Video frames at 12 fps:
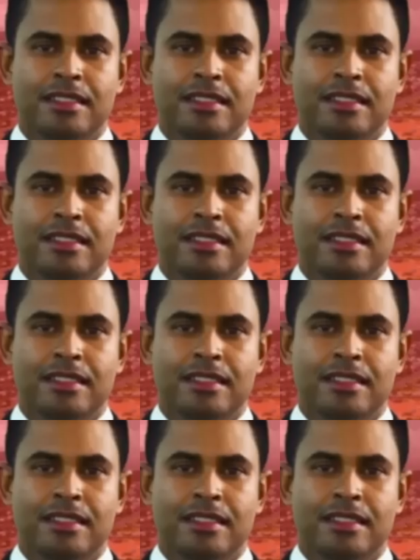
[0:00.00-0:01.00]

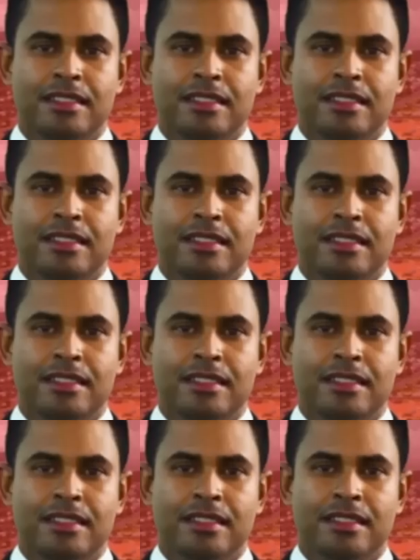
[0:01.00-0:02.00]

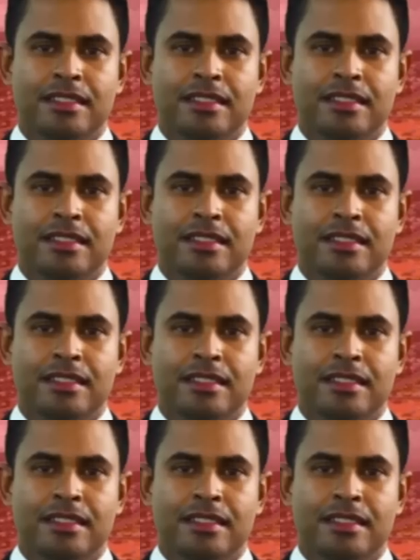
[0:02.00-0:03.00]

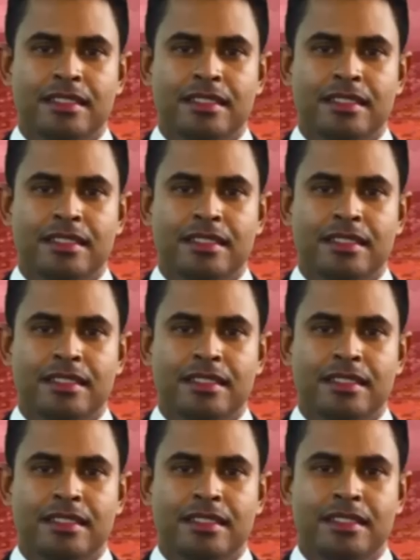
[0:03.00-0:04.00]

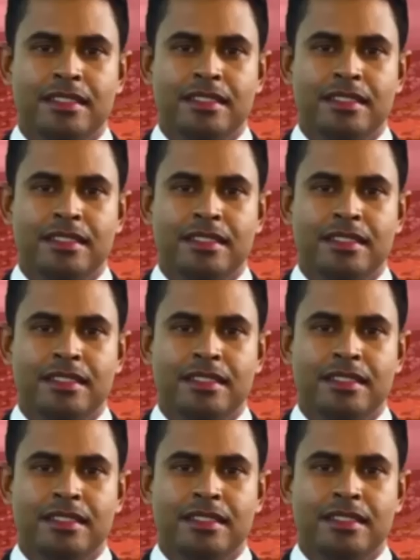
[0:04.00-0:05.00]

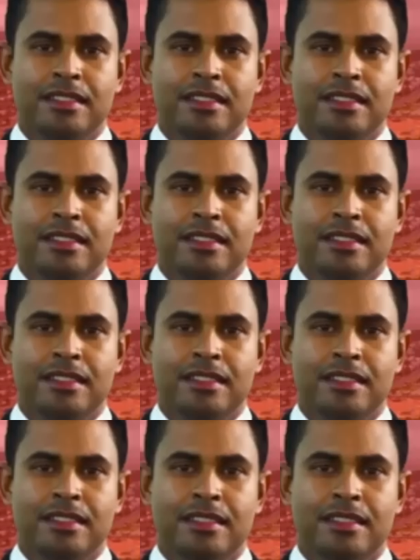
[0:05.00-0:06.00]

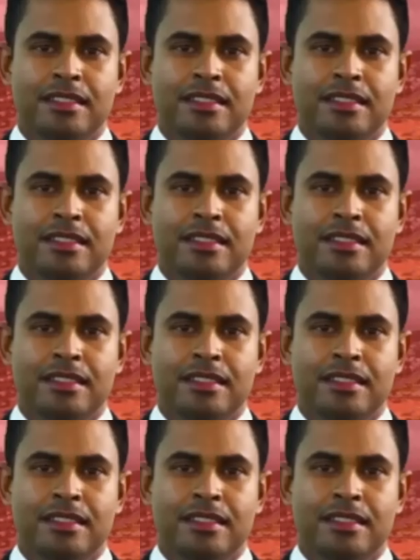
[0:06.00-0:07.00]

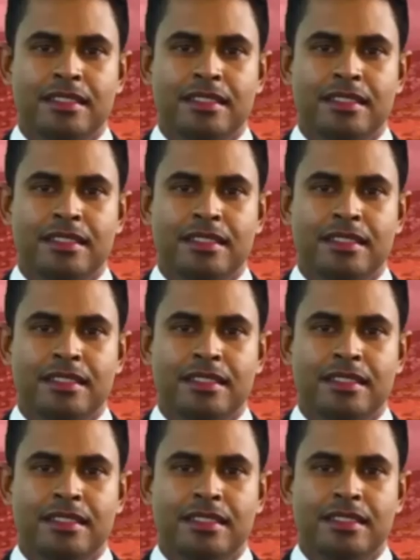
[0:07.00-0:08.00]
The person shown says nothing.